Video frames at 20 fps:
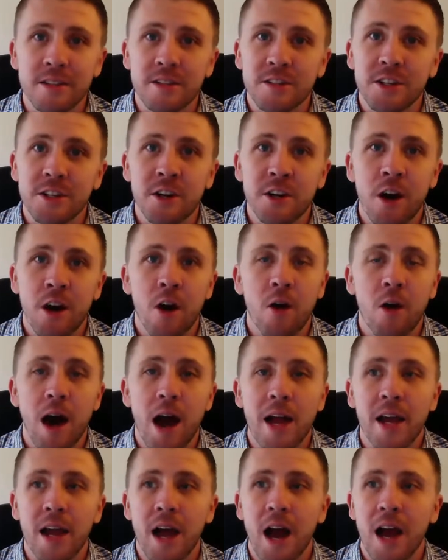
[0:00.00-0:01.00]
things. You
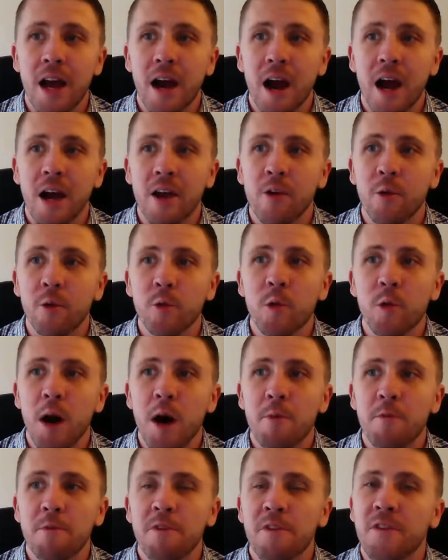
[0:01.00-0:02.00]
know, I
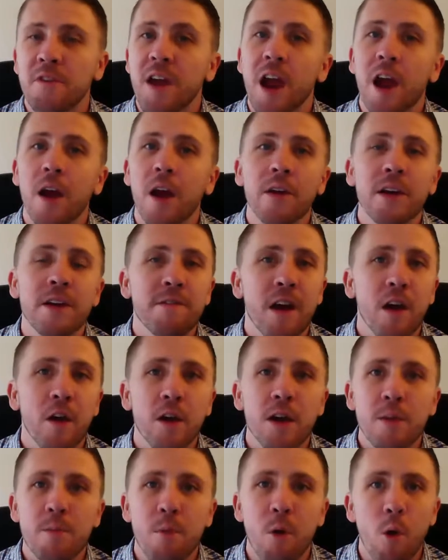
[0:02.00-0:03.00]
grew up very,
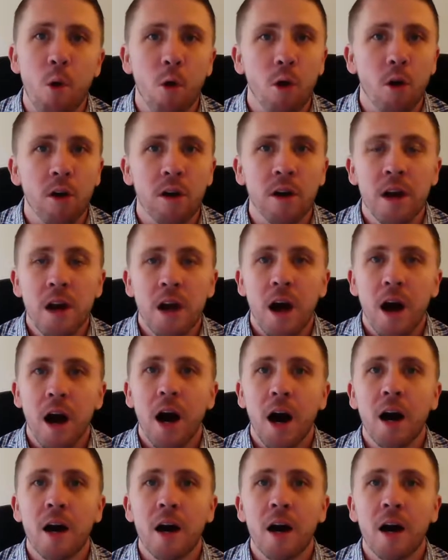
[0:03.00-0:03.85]
very poor,